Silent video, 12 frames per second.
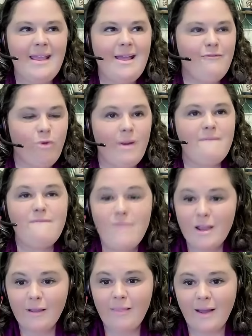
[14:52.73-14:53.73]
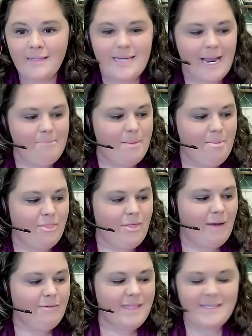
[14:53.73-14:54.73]
for a very long time, people
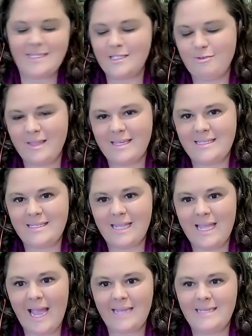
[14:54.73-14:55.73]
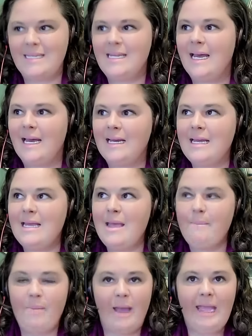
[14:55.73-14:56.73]
thought, well, this is a really silly idea
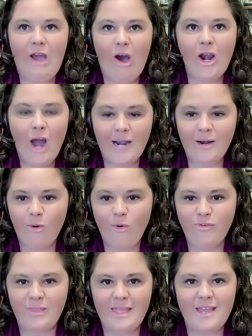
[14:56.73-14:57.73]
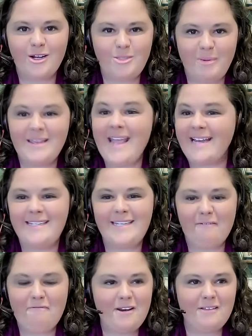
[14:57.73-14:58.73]
but it caught on over the years. But yeah,
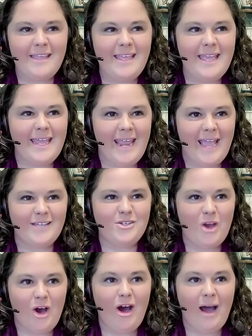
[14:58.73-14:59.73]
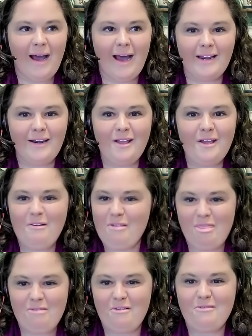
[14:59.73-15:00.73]
definitely it has caught on
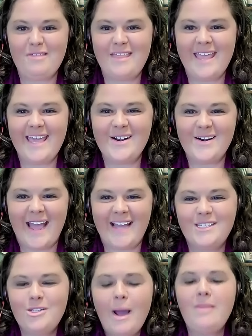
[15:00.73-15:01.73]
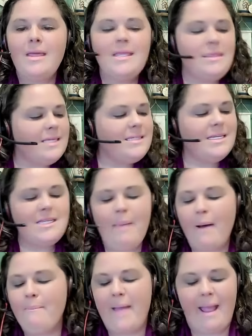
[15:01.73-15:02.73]
through the internet. So it, it, this is
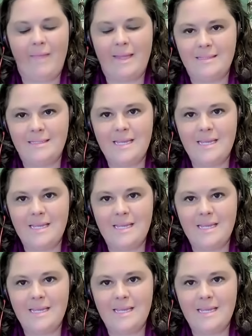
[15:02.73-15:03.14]
about balance.